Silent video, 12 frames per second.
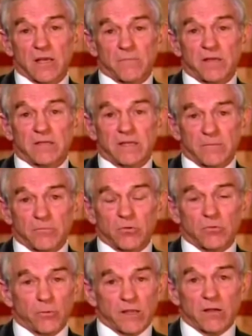But
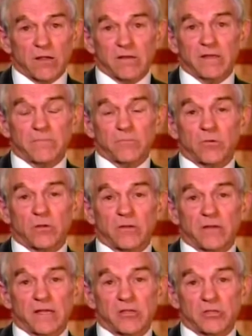we are an immoral
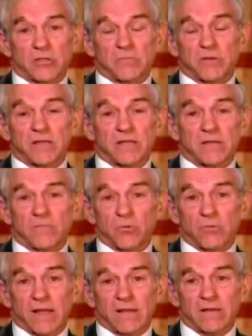nation, but the
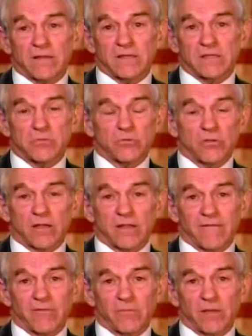immorality is through our
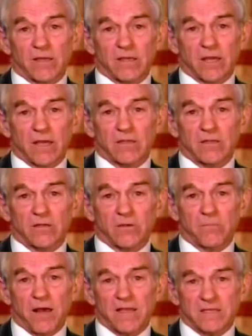government.
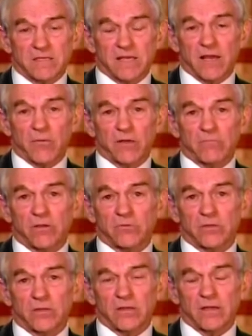Bastiat, when he wrote
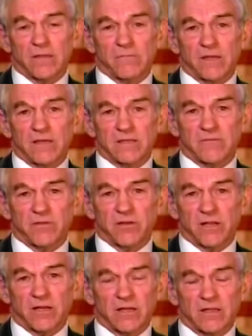the law, he made this
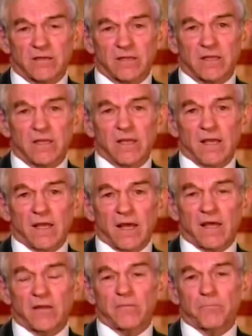very clearly.
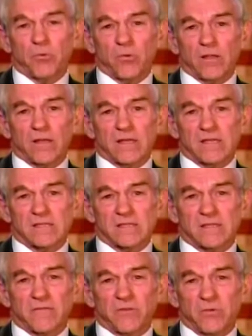The point, he
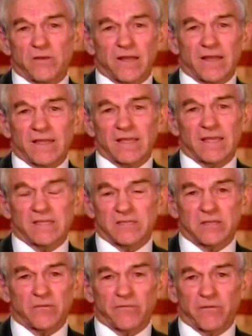says, if you and I can't
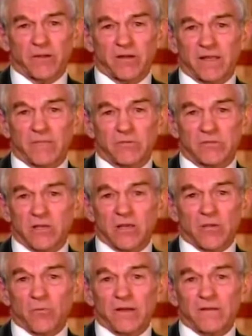steal from our neighbors,
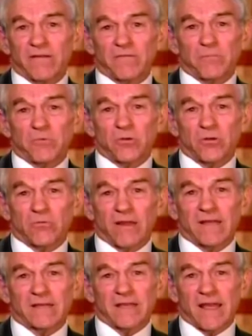we don't have the moral
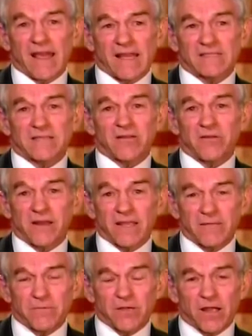right to ask
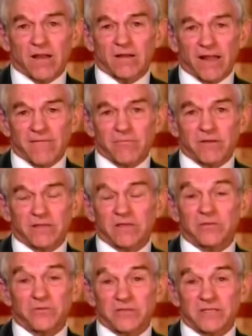our government to
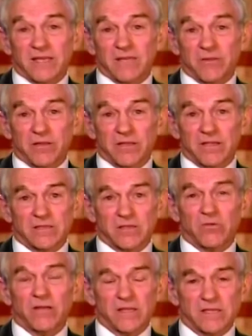do the same thing.
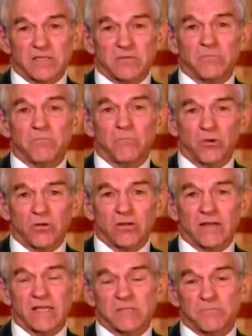So it is the
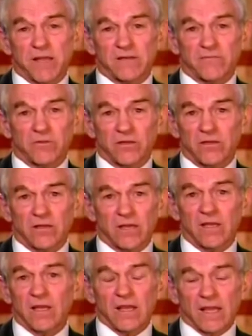moral aspect of the
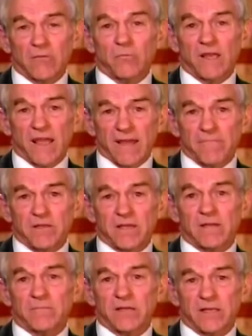law. And we have
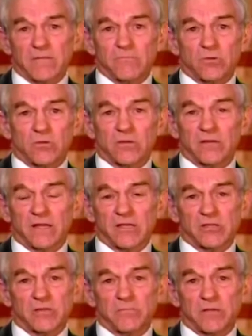become an immoral
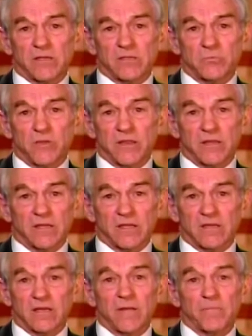nation because because we
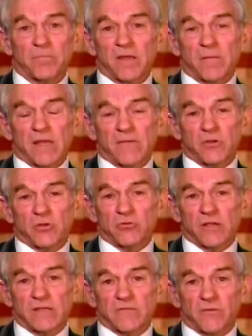think that if you
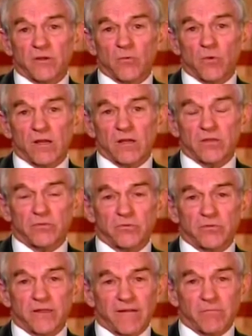transfer wealth through
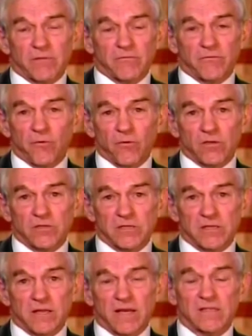the government force,
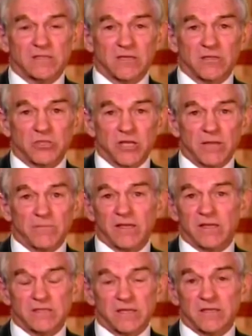that it's legitimate,
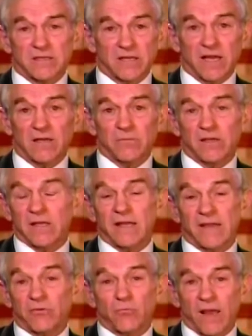it's an entitlement, and they
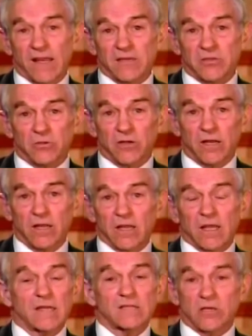have a right to it.
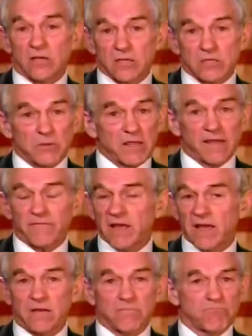And as long as we have
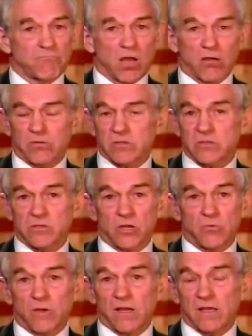that, no, there's
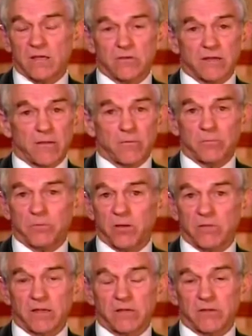no way, you and I would
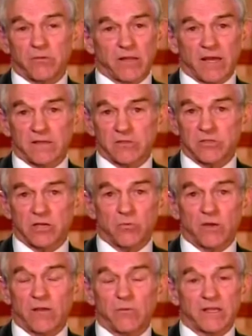probably agree with that, there's no
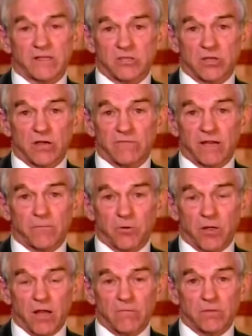way we can solve our
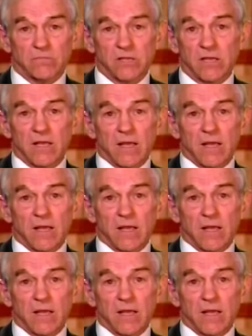problems.